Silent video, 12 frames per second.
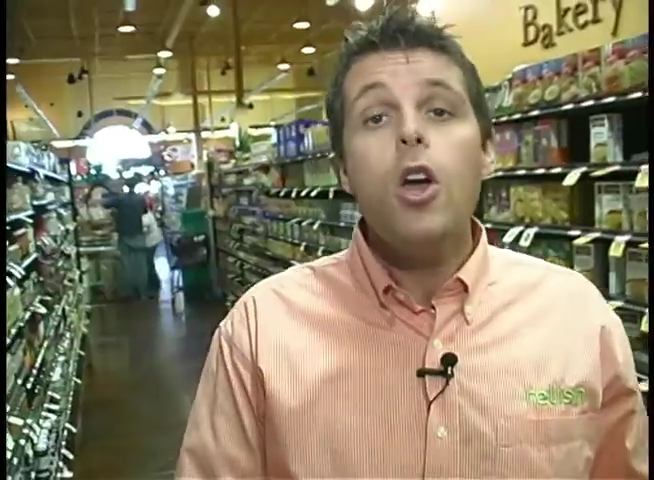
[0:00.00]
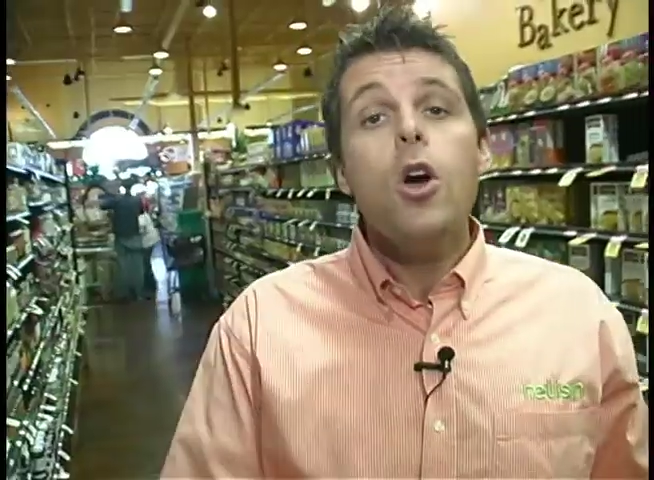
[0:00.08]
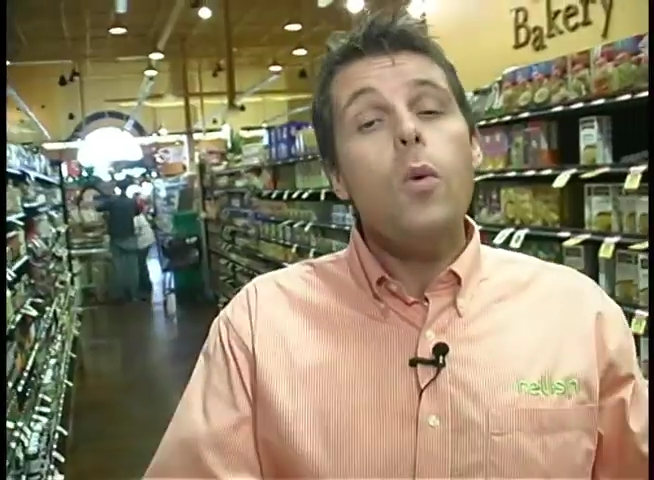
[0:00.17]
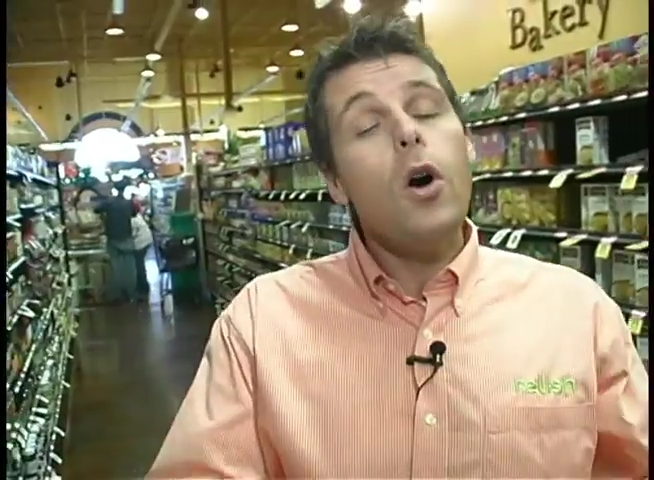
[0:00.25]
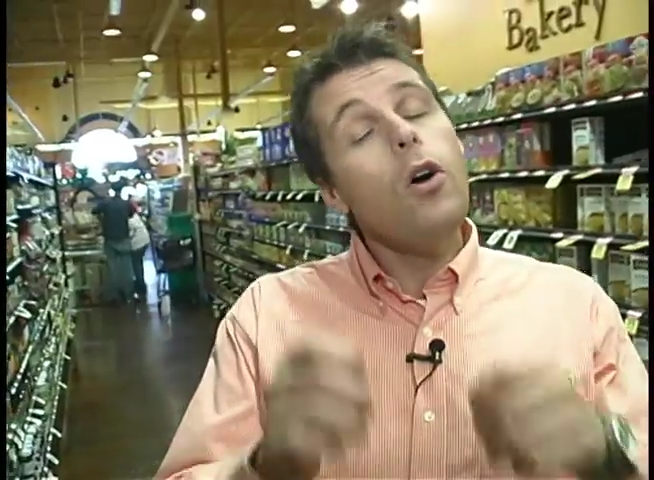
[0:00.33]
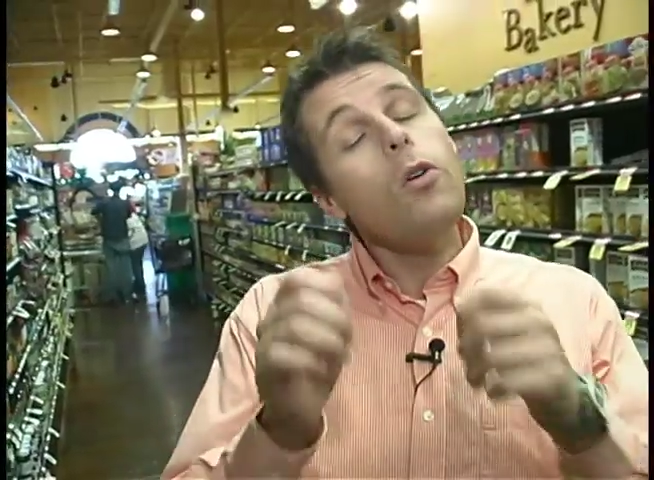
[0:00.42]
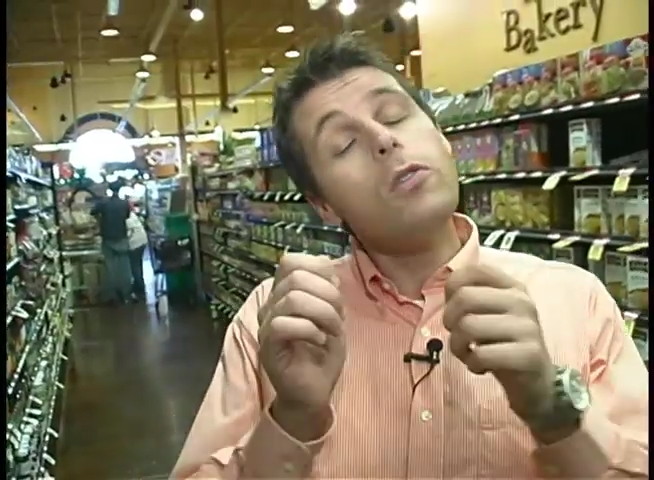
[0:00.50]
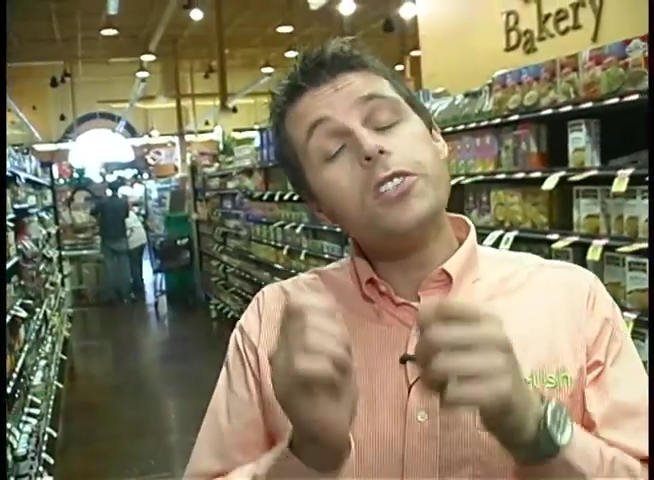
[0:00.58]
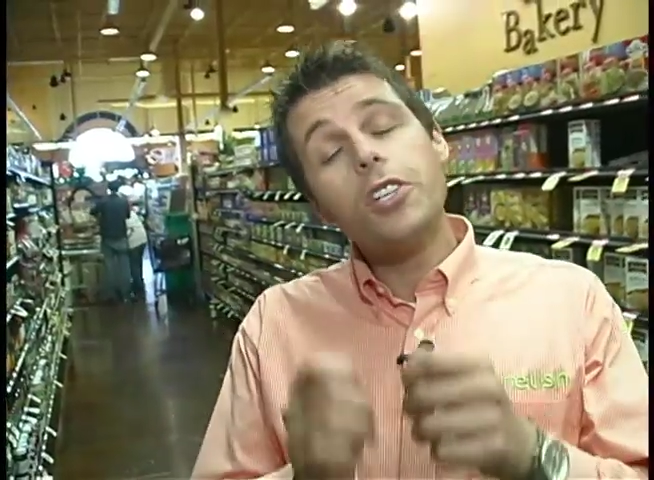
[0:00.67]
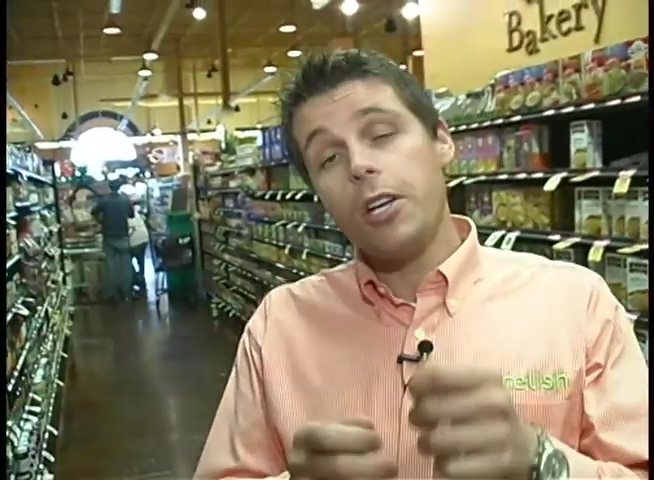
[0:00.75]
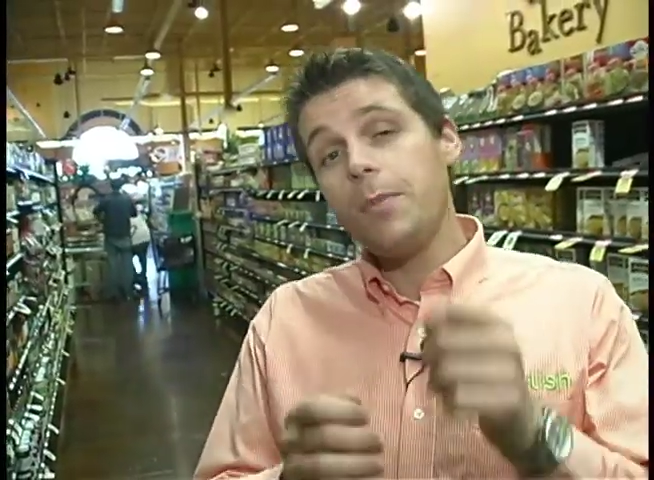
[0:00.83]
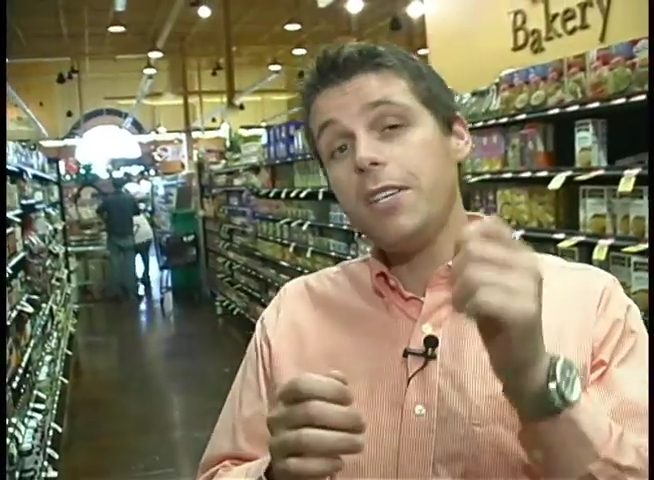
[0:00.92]
We're also
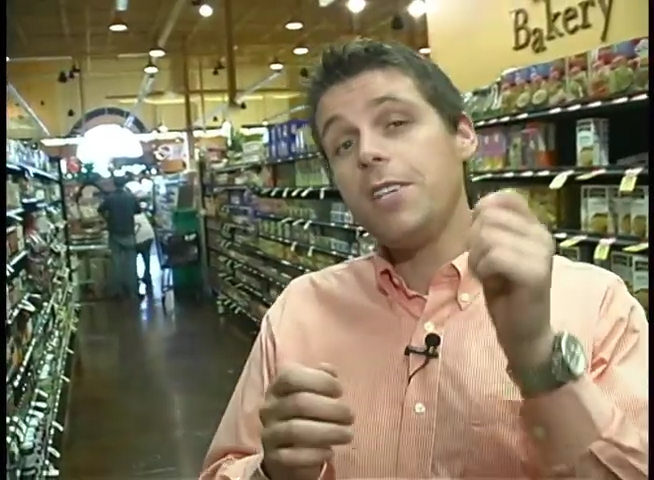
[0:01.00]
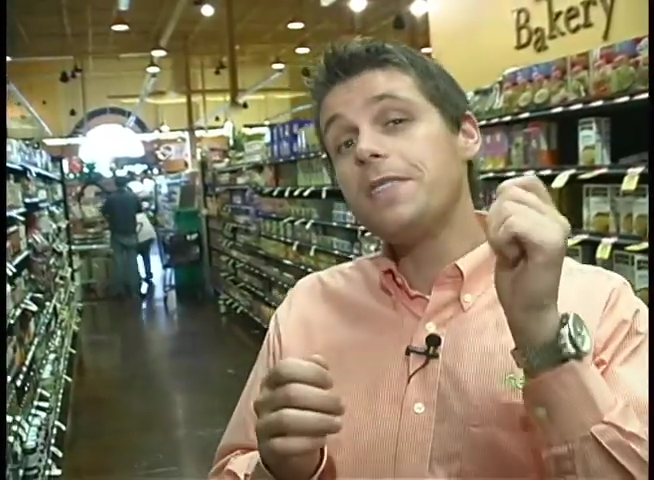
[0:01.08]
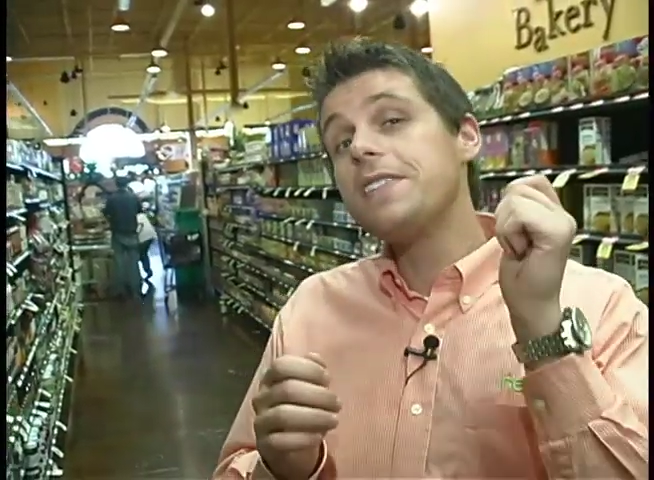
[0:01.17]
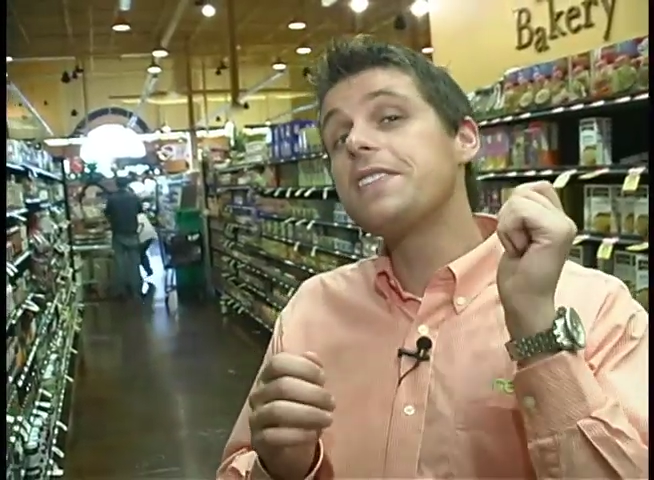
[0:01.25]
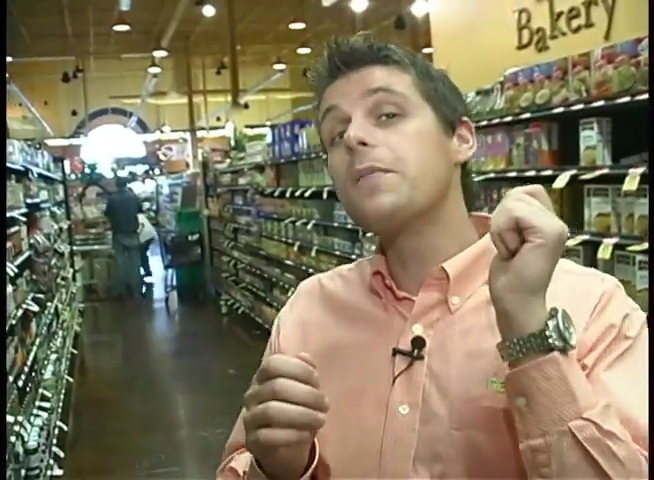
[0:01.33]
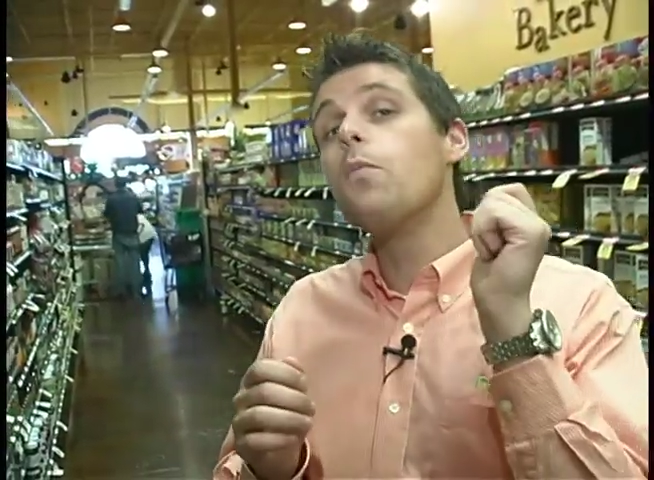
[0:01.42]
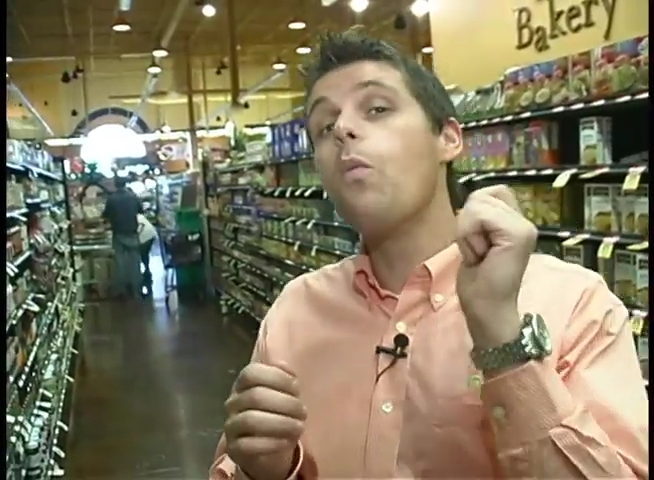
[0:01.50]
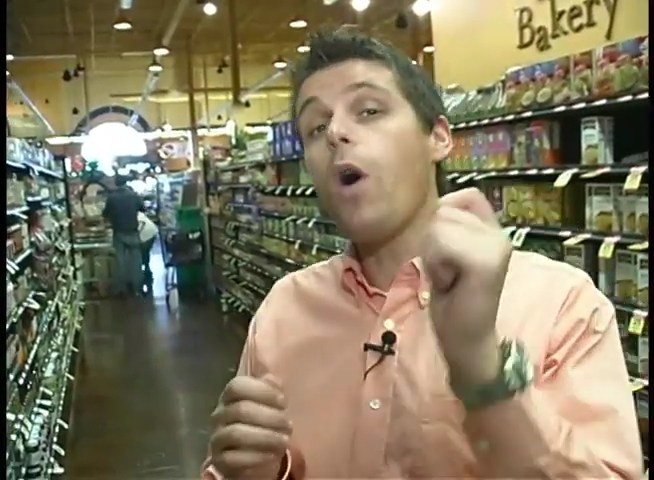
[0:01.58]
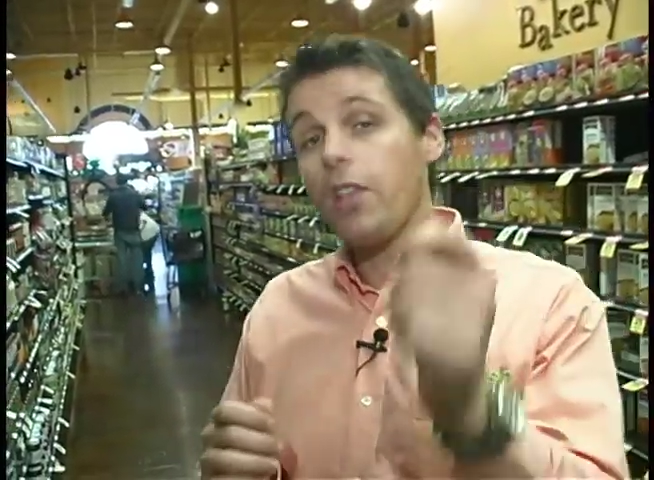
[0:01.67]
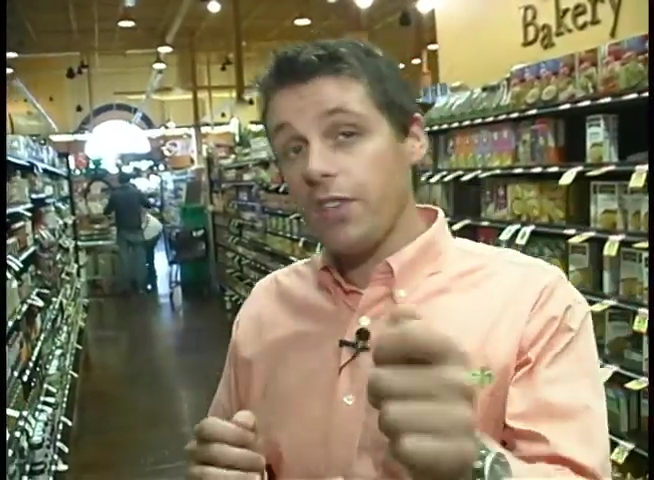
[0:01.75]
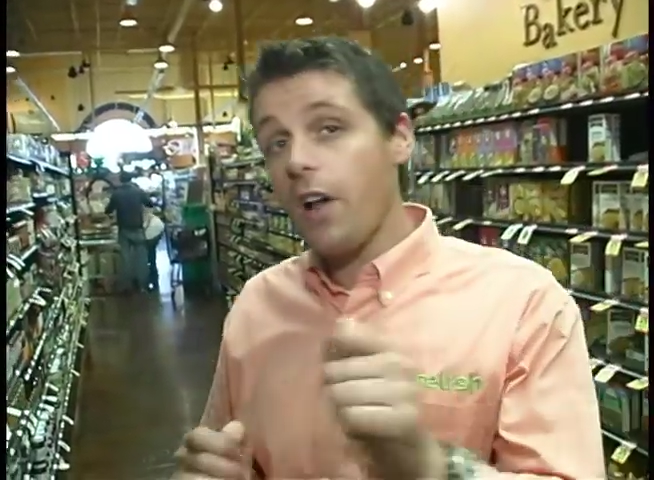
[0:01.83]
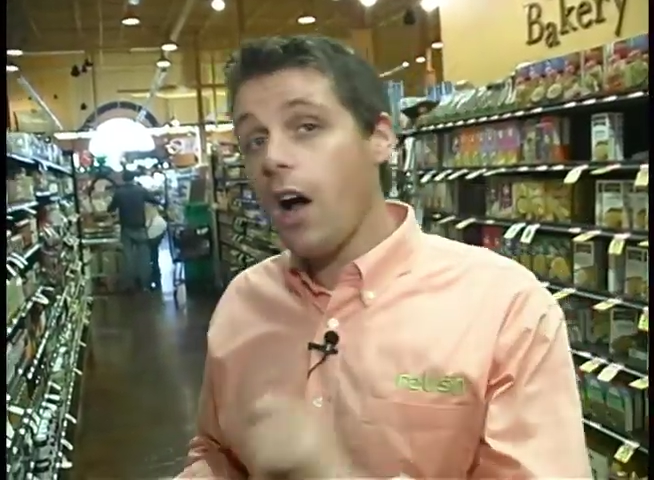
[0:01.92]
going to be using some
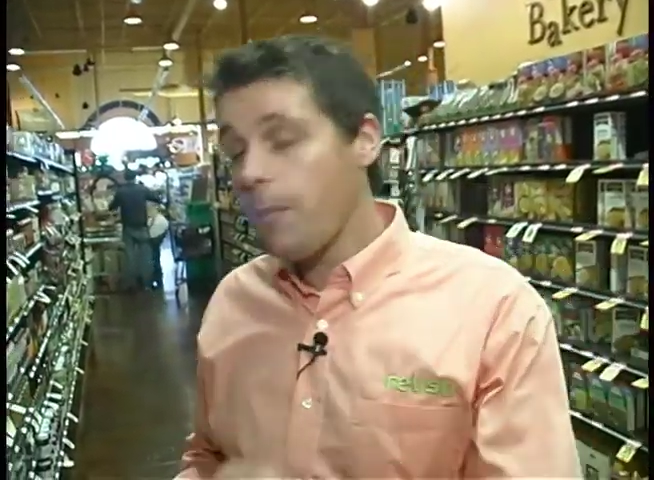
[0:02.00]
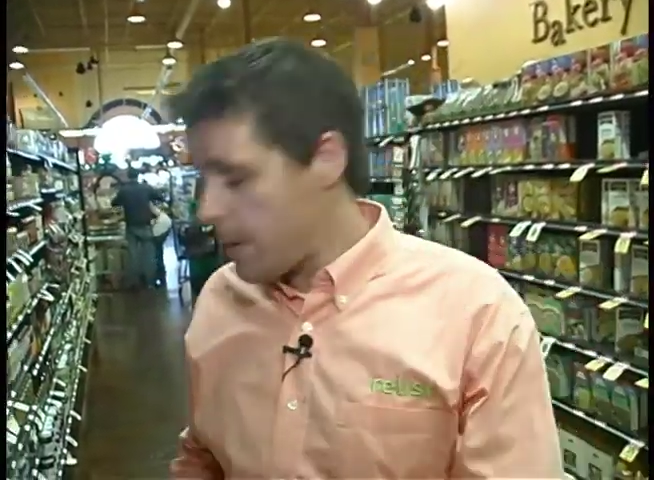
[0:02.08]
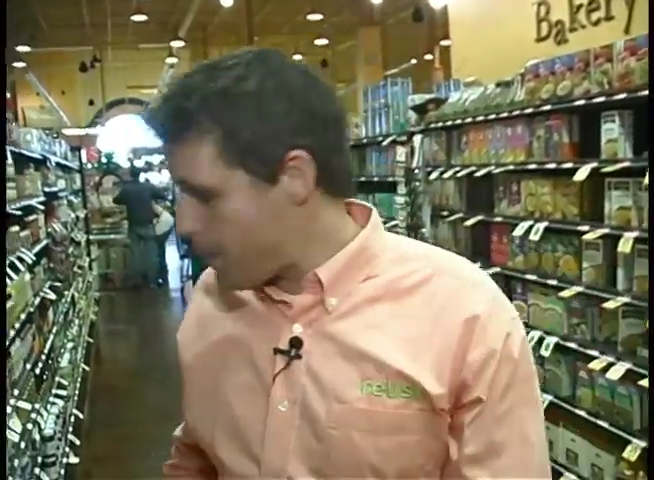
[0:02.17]
wasabi